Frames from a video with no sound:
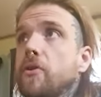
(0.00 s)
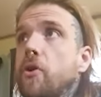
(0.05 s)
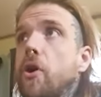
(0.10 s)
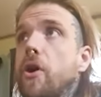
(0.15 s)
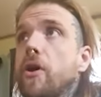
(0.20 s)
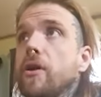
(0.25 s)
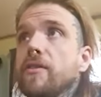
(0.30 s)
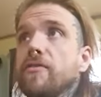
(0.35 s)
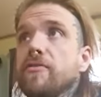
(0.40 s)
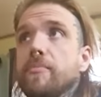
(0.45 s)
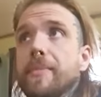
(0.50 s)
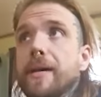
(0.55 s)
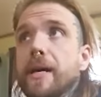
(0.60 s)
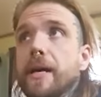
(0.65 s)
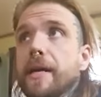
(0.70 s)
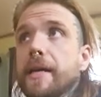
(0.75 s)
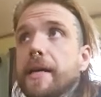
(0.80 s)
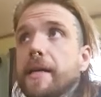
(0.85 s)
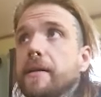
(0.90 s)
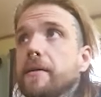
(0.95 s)
all of
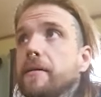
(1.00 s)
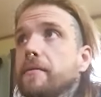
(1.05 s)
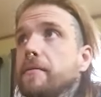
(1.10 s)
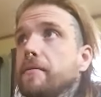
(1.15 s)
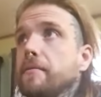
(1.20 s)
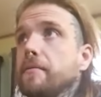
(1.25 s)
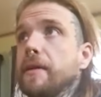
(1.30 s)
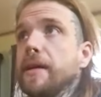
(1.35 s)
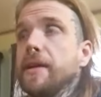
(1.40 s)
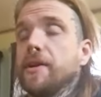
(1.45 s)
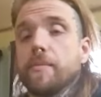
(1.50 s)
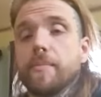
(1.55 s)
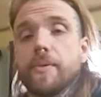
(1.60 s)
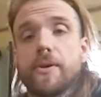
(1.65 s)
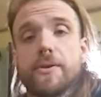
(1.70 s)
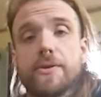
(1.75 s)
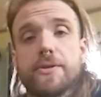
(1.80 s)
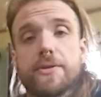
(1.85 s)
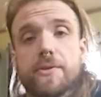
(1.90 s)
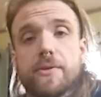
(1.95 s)
my
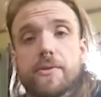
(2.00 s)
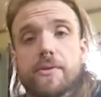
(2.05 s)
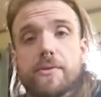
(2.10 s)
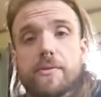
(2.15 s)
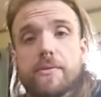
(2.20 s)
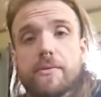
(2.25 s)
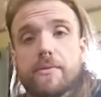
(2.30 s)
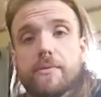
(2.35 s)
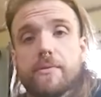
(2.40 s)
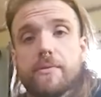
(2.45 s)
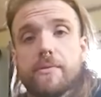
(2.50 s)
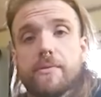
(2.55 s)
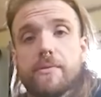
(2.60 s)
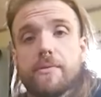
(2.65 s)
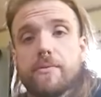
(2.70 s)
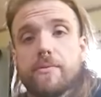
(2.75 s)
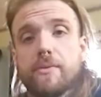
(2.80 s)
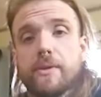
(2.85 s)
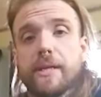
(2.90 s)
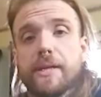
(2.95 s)
interpersonal
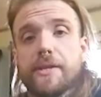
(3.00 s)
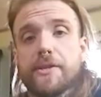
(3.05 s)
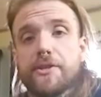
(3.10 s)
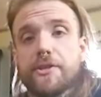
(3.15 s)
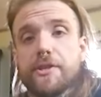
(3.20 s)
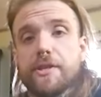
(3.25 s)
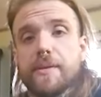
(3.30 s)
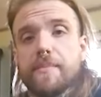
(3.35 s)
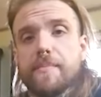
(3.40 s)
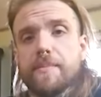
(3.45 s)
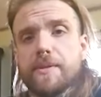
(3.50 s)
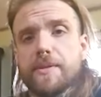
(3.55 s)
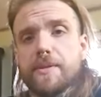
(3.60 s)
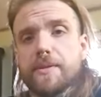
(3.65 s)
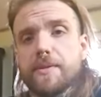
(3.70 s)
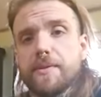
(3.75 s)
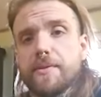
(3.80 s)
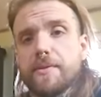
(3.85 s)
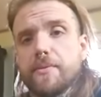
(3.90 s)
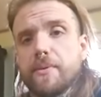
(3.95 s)
relationships
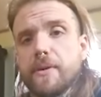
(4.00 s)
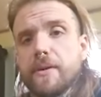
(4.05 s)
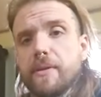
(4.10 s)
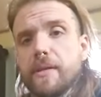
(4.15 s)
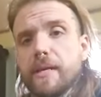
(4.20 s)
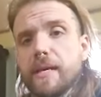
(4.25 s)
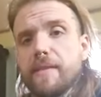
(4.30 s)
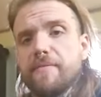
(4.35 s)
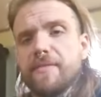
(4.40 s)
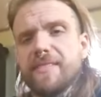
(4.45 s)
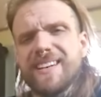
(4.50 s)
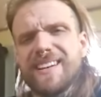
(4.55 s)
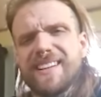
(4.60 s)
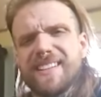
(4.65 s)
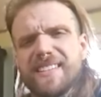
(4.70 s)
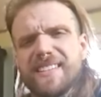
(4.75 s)
throughout life. It's kind